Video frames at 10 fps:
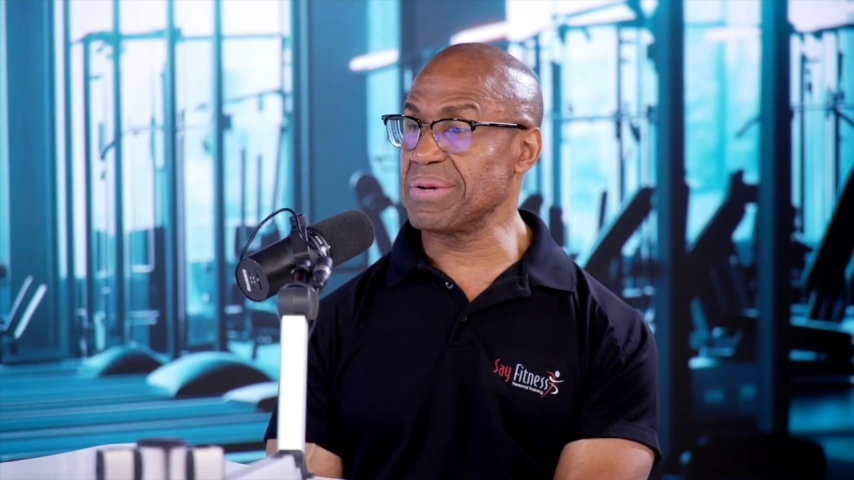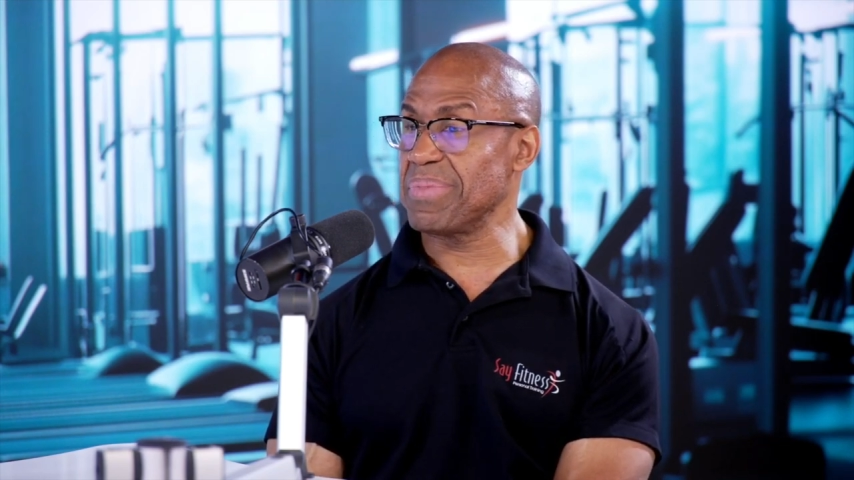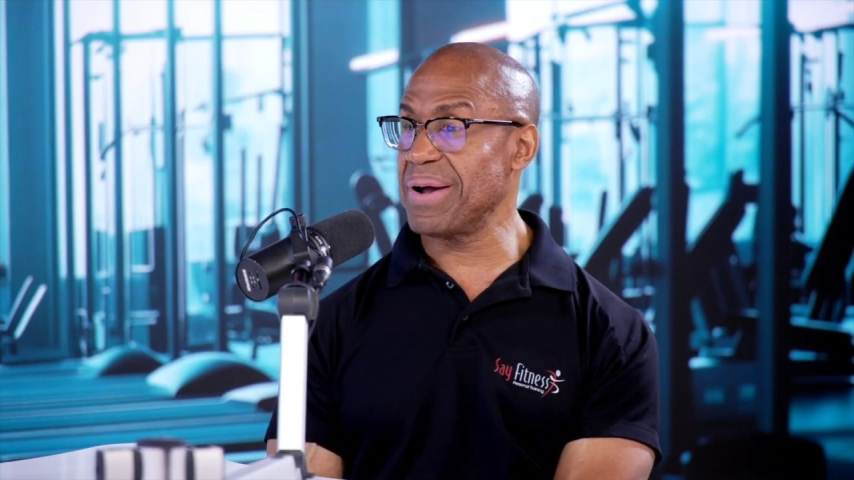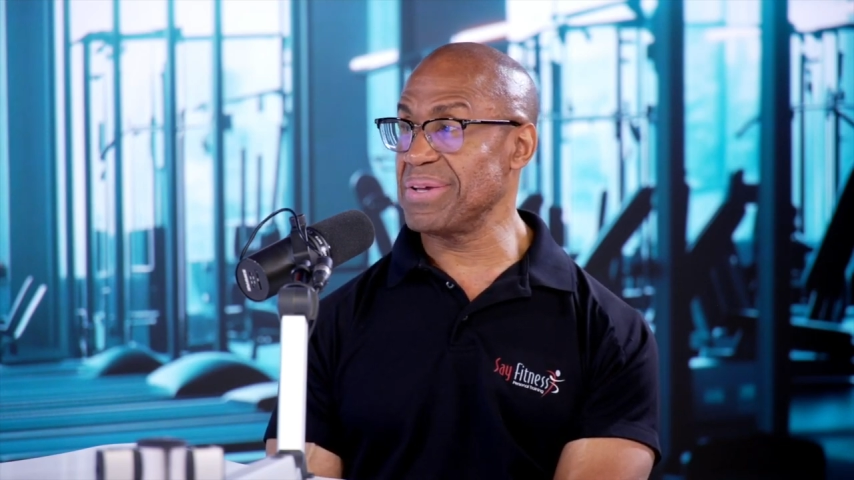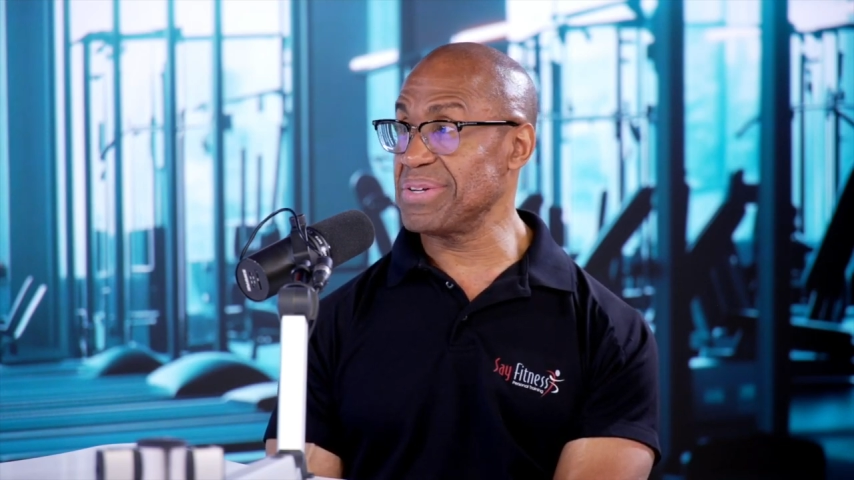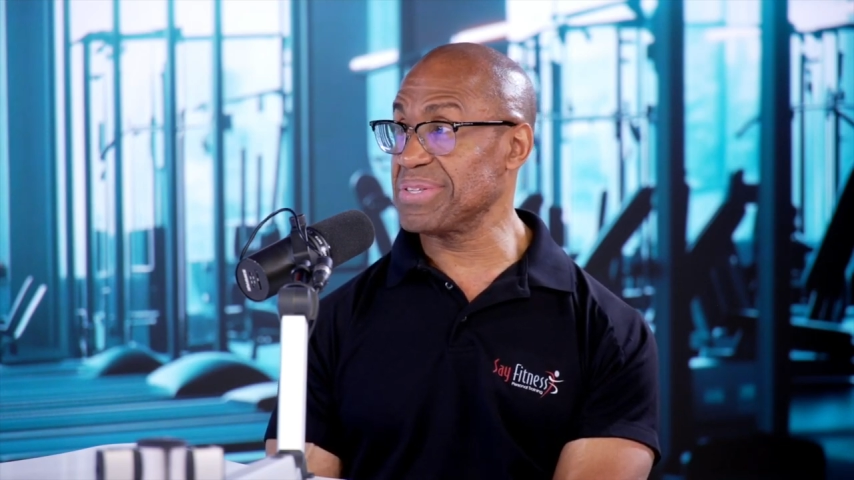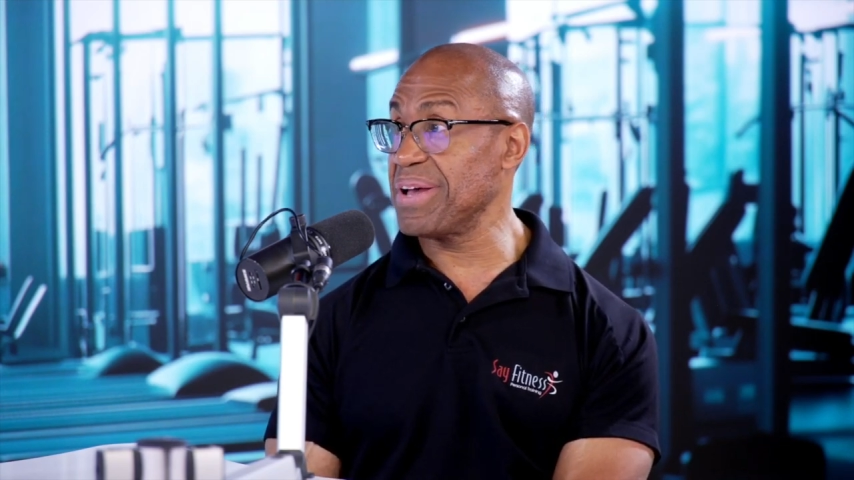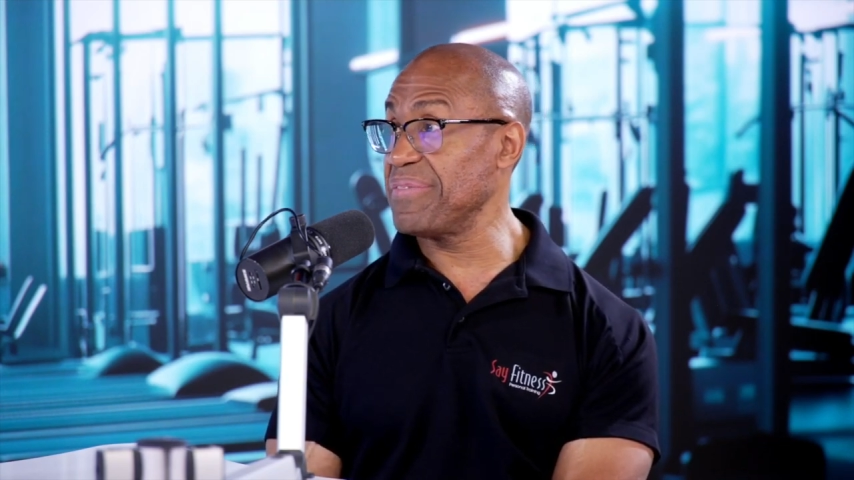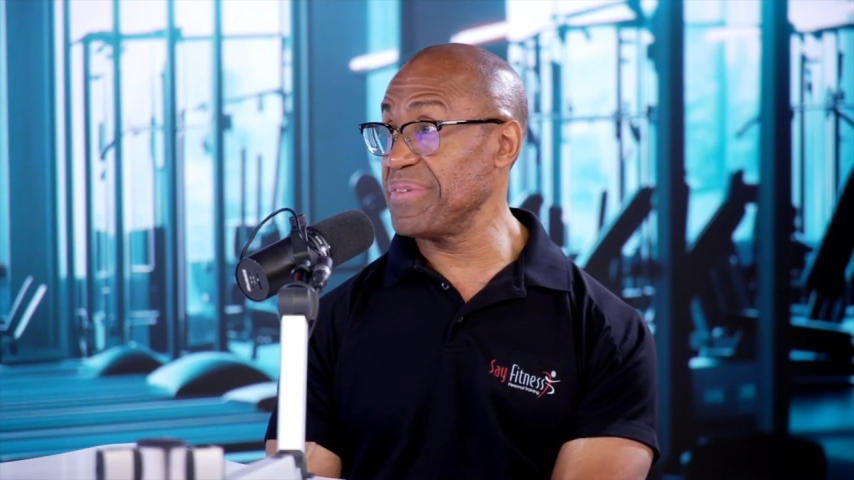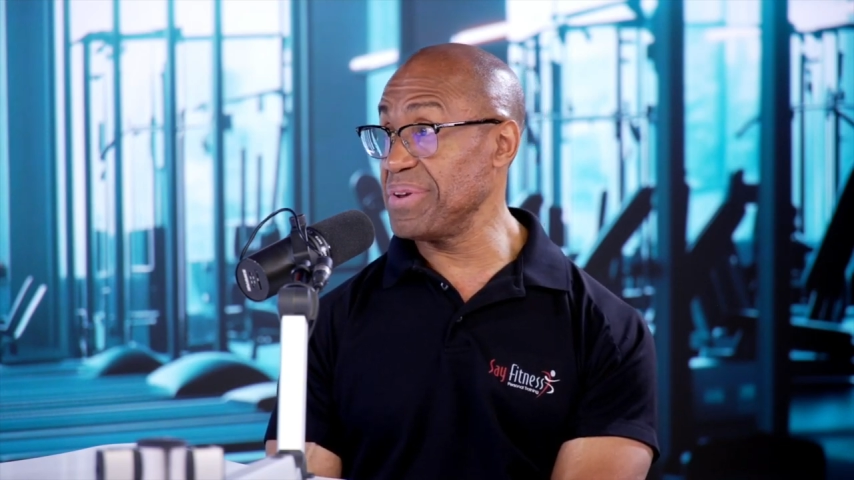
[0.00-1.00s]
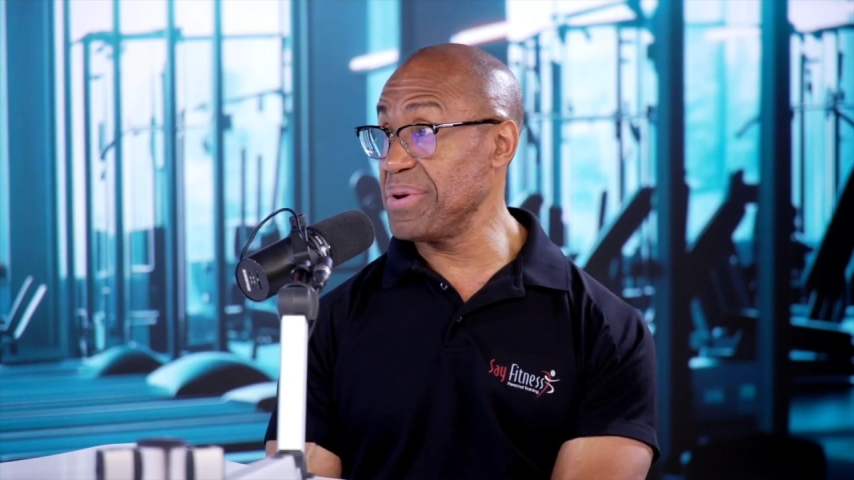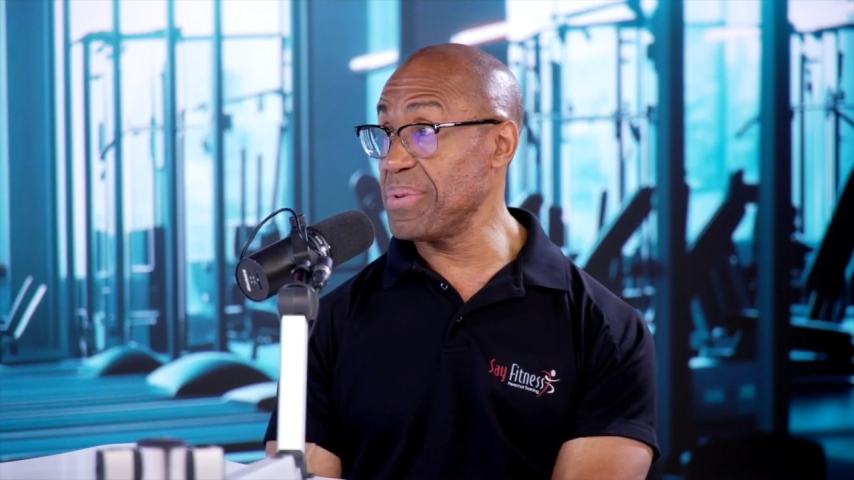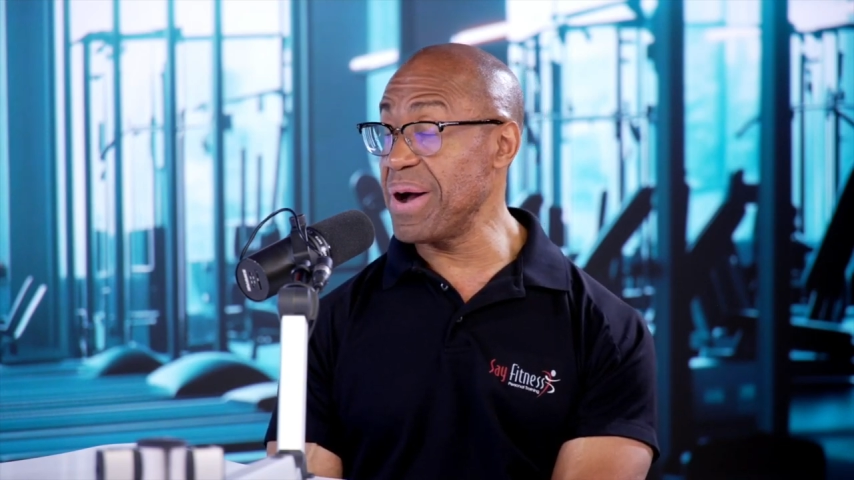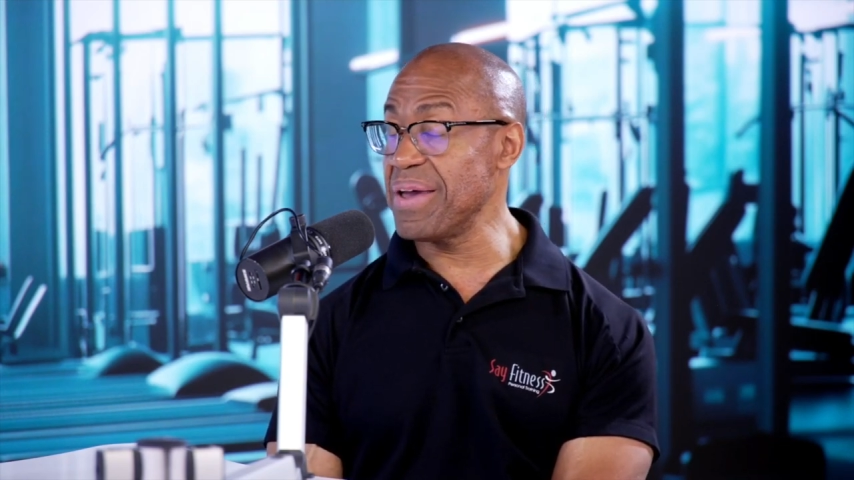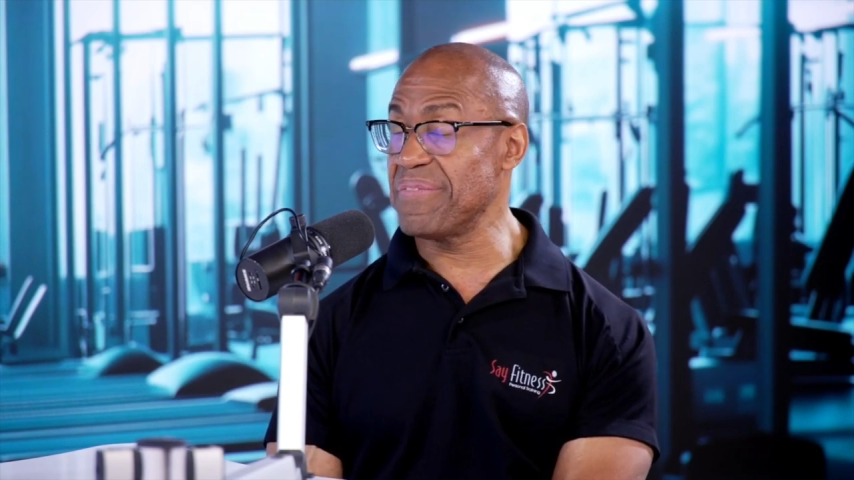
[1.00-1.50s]
about yourself and your
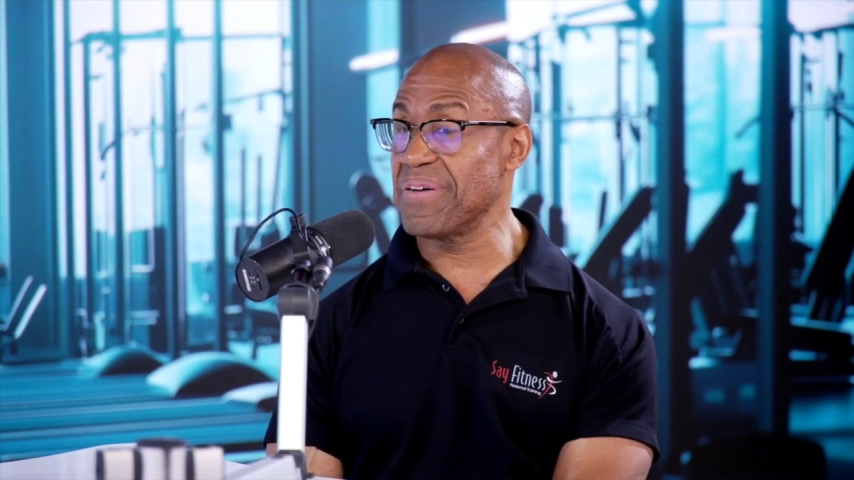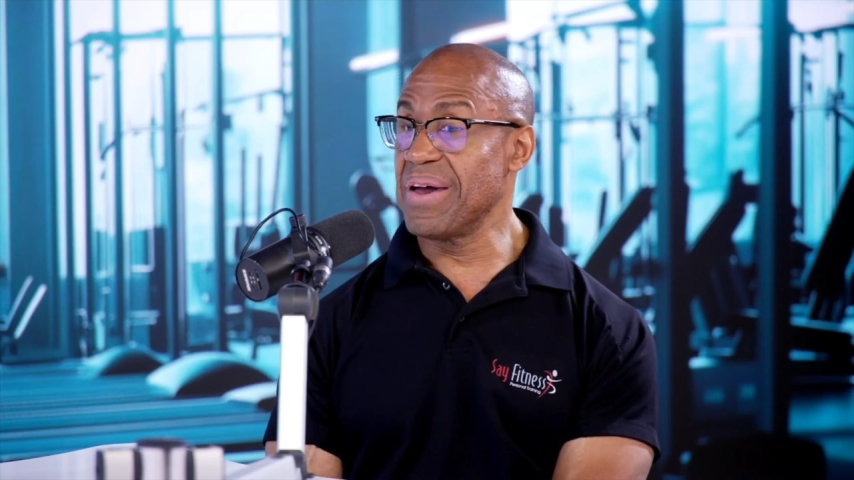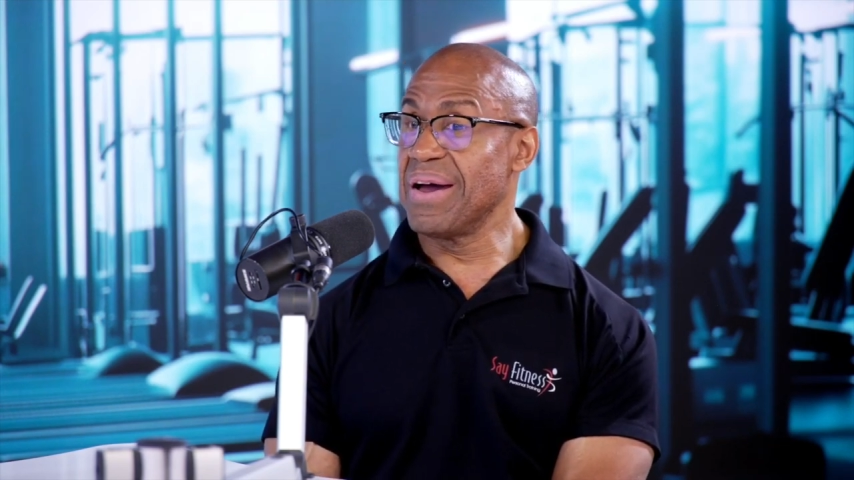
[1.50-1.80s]
wife.